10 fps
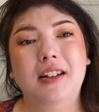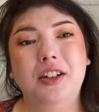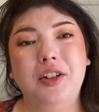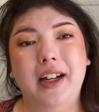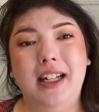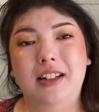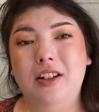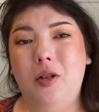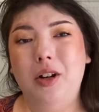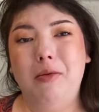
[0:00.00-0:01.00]
Great.
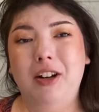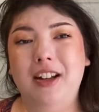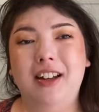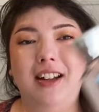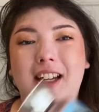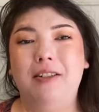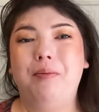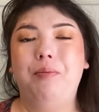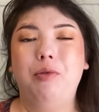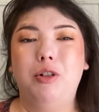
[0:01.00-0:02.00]
Oldie what a goodie.
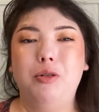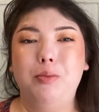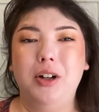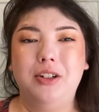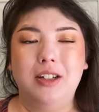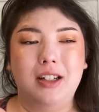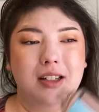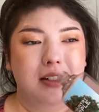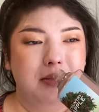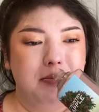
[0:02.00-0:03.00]
Would repurchase.